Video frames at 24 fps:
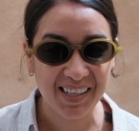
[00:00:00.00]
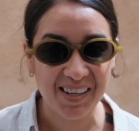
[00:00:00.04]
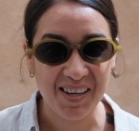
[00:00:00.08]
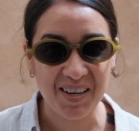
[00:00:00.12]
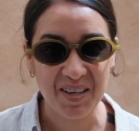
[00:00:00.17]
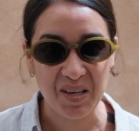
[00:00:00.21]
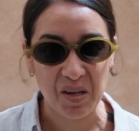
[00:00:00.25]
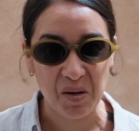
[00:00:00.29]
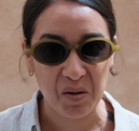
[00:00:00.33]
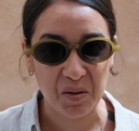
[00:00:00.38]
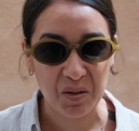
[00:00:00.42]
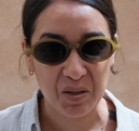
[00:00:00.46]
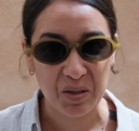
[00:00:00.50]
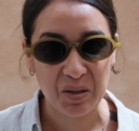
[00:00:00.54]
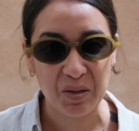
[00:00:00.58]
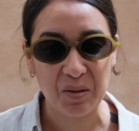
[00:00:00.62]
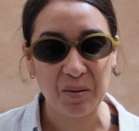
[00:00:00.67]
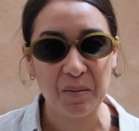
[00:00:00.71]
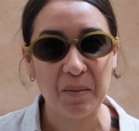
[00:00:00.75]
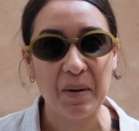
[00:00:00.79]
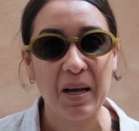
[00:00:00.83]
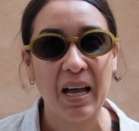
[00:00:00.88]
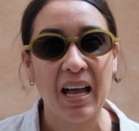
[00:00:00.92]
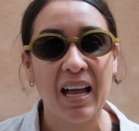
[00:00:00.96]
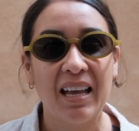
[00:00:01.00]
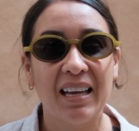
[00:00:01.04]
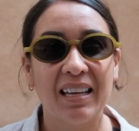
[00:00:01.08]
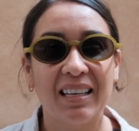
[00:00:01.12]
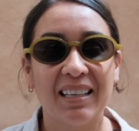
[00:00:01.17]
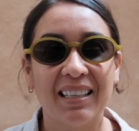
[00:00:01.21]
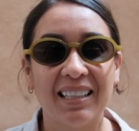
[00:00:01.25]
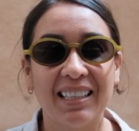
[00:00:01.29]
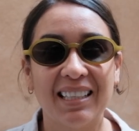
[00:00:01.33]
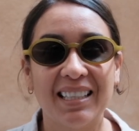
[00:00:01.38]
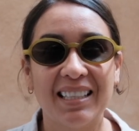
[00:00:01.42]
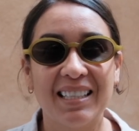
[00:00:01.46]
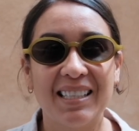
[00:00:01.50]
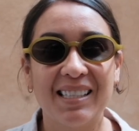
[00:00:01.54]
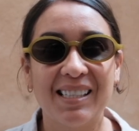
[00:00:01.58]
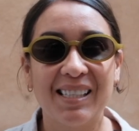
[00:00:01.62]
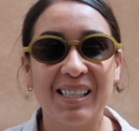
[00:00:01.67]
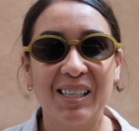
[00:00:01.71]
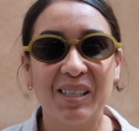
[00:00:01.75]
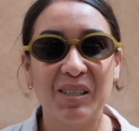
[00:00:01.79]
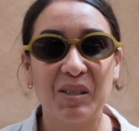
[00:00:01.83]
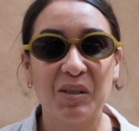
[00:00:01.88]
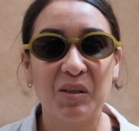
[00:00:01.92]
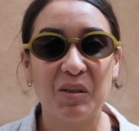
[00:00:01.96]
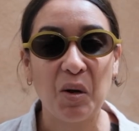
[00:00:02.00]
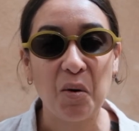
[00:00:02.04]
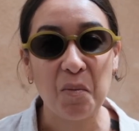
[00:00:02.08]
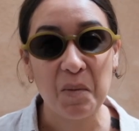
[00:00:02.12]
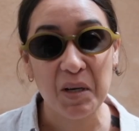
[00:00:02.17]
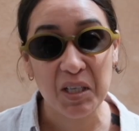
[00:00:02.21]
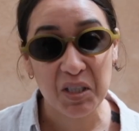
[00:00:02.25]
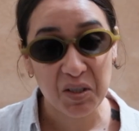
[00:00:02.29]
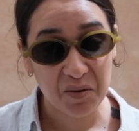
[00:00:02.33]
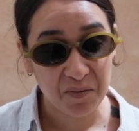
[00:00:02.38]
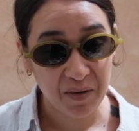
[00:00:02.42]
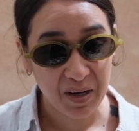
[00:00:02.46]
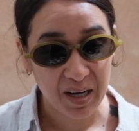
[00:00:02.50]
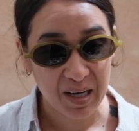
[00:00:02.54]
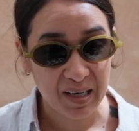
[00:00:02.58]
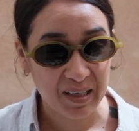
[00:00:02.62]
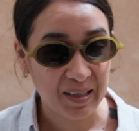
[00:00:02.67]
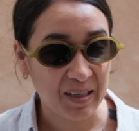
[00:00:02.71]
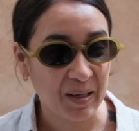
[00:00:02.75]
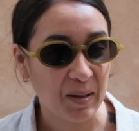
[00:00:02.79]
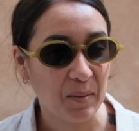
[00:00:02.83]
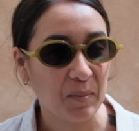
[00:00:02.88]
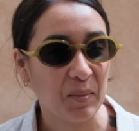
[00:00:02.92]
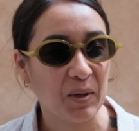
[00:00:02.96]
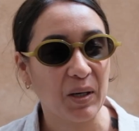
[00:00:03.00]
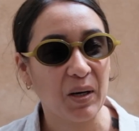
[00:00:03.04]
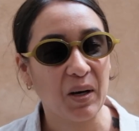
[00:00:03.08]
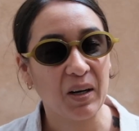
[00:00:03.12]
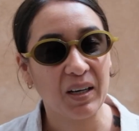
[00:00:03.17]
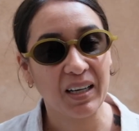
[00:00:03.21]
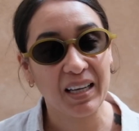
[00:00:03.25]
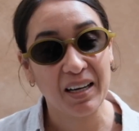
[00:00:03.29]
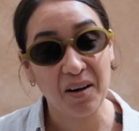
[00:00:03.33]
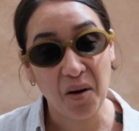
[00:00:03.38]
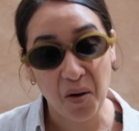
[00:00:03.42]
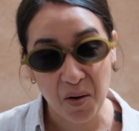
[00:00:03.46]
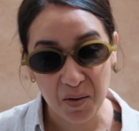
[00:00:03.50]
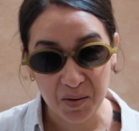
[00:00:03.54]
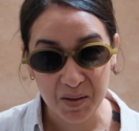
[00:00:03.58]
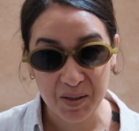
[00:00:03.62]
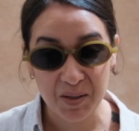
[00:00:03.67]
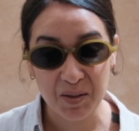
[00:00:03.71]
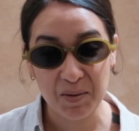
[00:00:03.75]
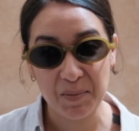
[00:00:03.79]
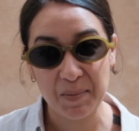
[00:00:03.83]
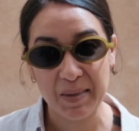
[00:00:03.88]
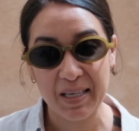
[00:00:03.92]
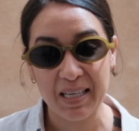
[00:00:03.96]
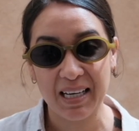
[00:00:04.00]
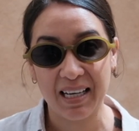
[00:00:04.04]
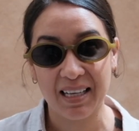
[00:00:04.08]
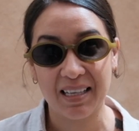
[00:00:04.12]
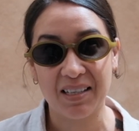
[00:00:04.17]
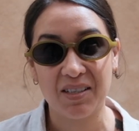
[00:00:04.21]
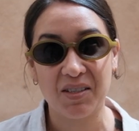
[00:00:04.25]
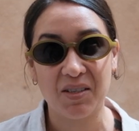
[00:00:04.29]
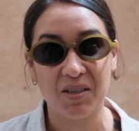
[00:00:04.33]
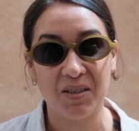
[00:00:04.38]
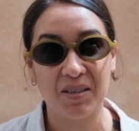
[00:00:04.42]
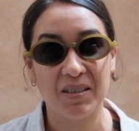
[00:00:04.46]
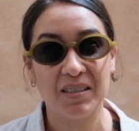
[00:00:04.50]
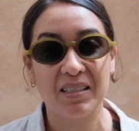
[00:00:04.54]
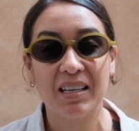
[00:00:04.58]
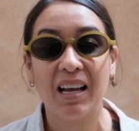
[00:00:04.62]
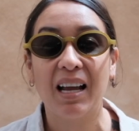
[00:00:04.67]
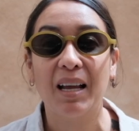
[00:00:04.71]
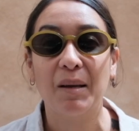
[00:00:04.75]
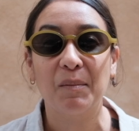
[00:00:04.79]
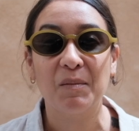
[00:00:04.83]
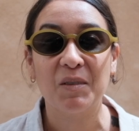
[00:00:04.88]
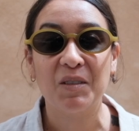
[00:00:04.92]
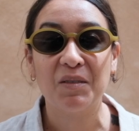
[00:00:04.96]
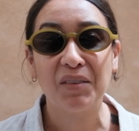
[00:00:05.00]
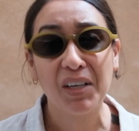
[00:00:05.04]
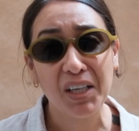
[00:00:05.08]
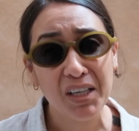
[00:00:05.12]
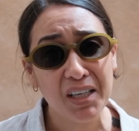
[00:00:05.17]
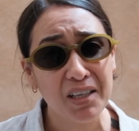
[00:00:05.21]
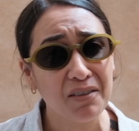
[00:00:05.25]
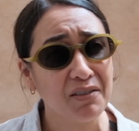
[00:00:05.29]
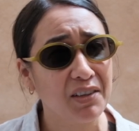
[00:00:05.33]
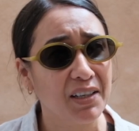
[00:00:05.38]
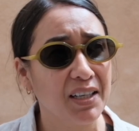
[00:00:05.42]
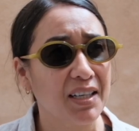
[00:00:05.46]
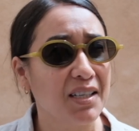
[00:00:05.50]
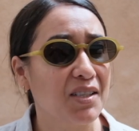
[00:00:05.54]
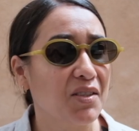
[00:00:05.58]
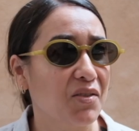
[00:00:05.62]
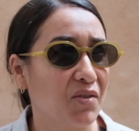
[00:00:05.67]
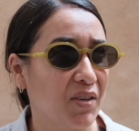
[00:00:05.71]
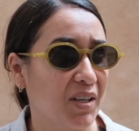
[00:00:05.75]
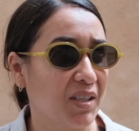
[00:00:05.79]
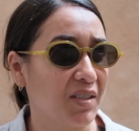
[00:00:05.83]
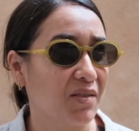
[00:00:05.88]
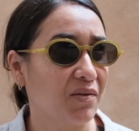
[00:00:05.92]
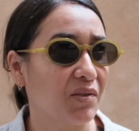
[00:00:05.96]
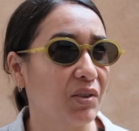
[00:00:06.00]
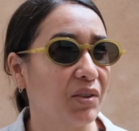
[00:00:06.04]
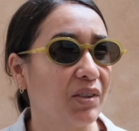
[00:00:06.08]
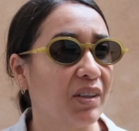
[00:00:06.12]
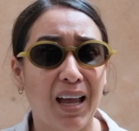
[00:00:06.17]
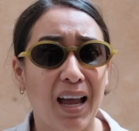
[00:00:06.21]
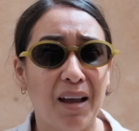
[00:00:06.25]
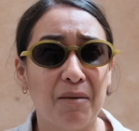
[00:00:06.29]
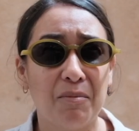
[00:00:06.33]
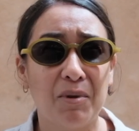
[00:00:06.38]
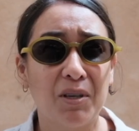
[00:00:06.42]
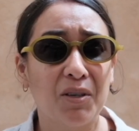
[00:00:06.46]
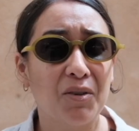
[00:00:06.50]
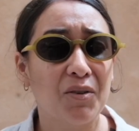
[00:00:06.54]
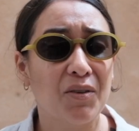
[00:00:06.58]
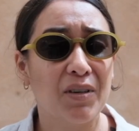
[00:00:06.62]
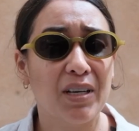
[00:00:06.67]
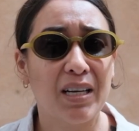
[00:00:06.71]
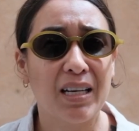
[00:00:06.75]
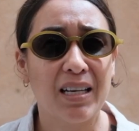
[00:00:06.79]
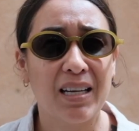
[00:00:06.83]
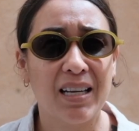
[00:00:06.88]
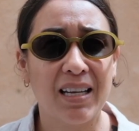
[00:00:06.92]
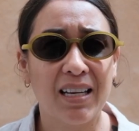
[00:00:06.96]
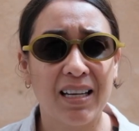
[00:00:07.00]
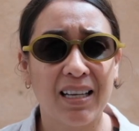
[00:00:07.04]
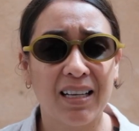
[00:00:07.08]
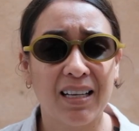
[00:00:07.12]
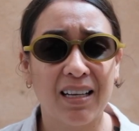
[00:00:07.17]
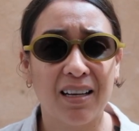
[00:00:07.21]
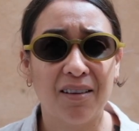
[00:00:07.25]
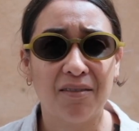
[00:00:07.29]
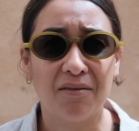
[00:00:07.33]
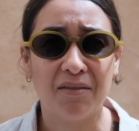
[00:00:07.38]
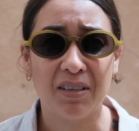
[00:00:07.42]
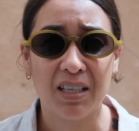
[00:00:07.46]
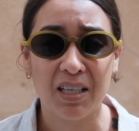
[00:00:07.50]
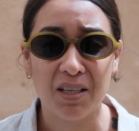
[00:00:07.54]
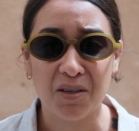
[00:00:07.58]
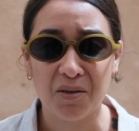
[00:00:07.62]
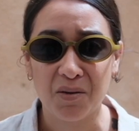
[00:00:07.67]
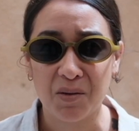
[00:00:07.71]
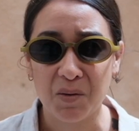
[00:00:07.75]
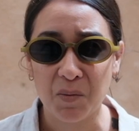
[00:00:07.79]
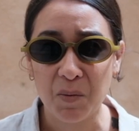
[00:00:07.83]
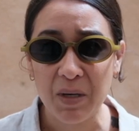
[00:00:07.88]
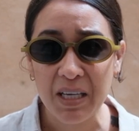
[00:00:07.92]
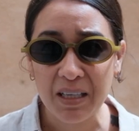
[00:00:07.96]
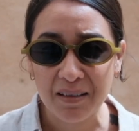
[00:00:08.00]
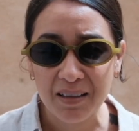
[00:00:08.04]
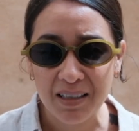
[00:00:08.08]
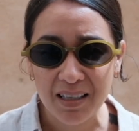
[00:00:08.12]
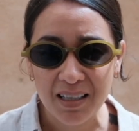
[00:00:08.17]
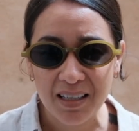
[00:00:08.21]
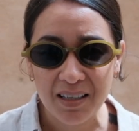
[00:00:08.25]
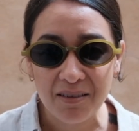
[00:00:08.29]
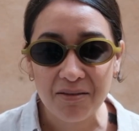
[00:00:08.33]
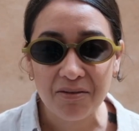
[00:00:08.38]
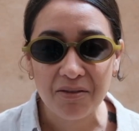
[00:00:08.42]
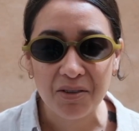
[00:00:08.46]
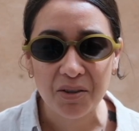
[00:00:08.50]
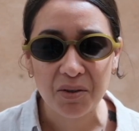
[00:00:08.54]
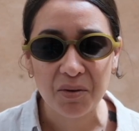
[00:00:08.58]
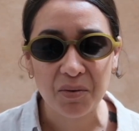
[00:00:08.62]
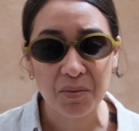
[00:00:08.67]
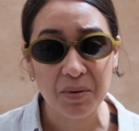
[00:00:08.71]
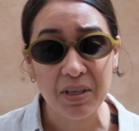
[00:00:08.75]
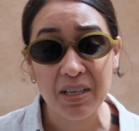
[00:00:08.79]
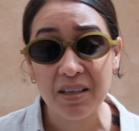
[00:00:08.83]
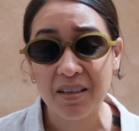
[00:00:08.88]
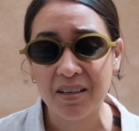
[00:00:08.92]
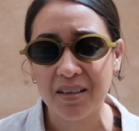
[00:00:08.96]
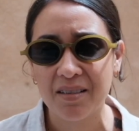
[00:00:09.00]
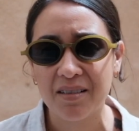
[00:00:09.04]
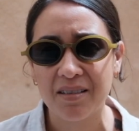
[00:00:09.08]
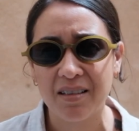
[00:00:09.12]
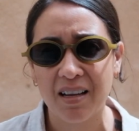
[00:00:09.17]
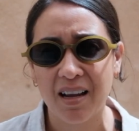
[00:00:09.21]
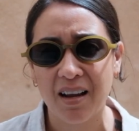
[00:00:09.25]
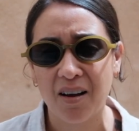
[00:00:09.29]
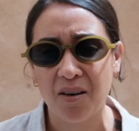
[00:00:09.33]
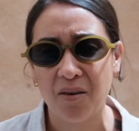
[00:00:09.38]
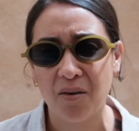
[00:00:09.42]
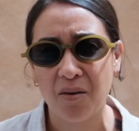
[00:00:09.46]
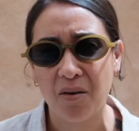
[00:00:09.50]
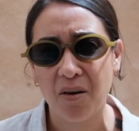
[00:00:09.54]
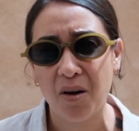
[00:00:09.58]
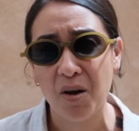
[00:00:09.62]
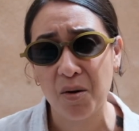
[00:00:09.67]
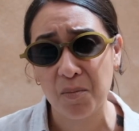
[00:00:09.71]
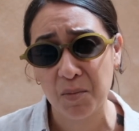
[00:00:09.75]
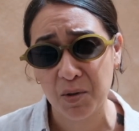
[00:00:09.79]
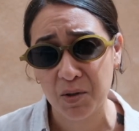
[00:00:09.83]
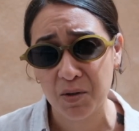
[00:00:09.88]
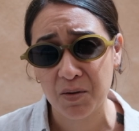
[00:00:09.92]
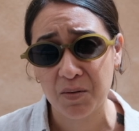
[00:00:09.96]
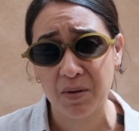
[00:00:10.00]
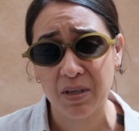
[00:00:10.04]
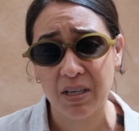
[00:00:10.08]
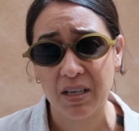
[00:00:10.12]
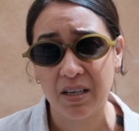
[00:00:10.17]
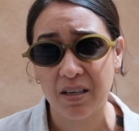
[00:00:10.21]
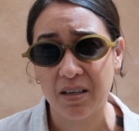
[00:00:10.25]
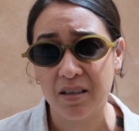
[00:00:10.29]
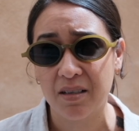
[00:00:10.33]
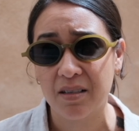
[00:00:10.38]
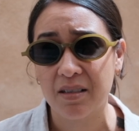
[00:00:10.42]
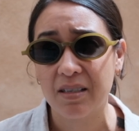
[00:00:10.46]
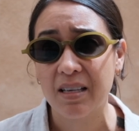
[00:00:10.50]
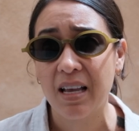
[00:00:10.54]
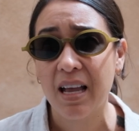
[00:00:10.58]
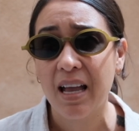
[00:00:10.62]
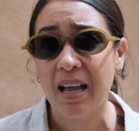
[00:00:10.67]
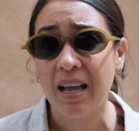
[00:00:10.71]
on YouTube is so much fun, but can also be at certain times very, very stressful. I've been creating videos weekly for 3 years now, almost 3 years,